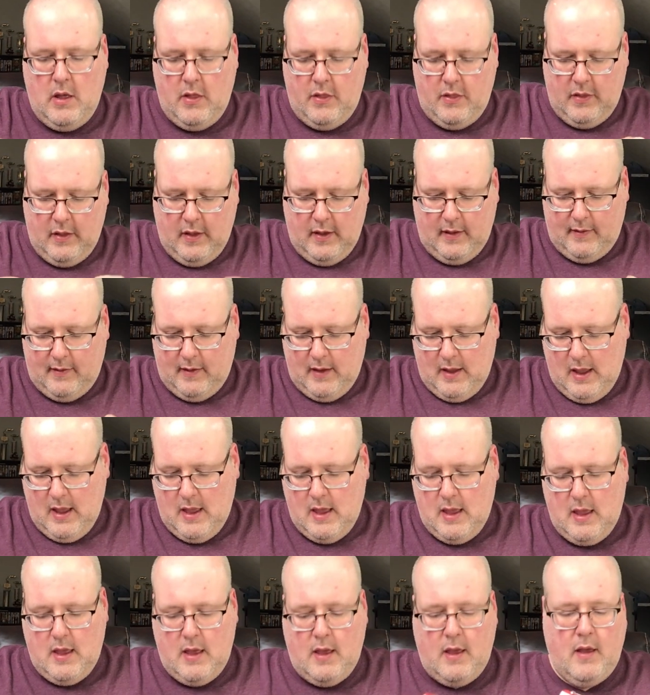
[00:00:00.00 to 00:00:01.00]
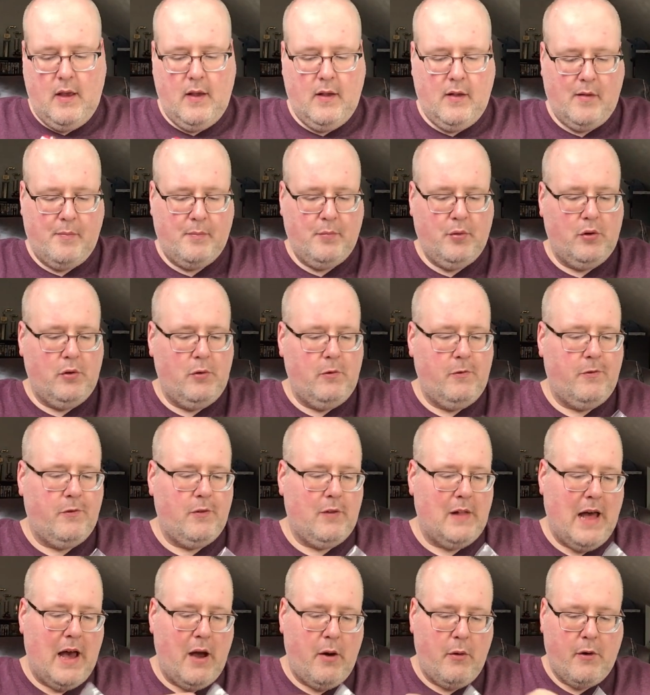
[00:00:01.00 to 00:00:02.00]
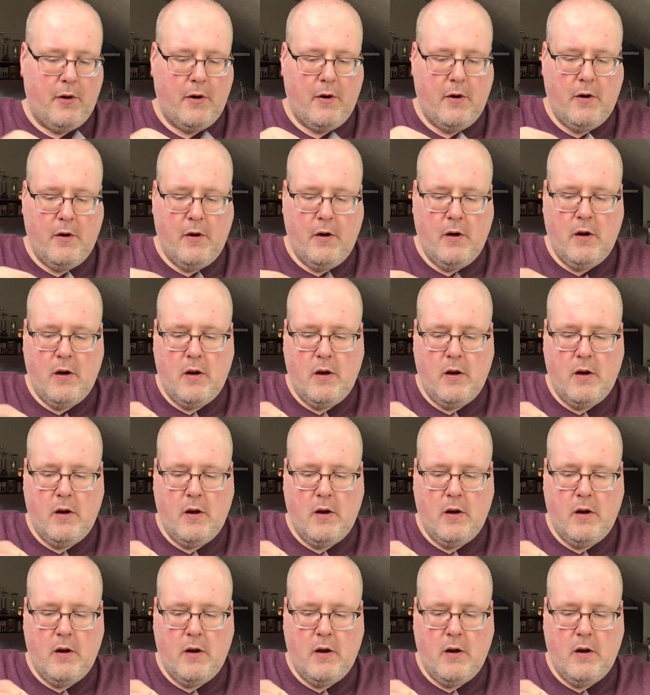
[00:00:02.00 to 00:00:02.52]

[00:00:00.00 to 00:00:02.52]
This is Blue Flower,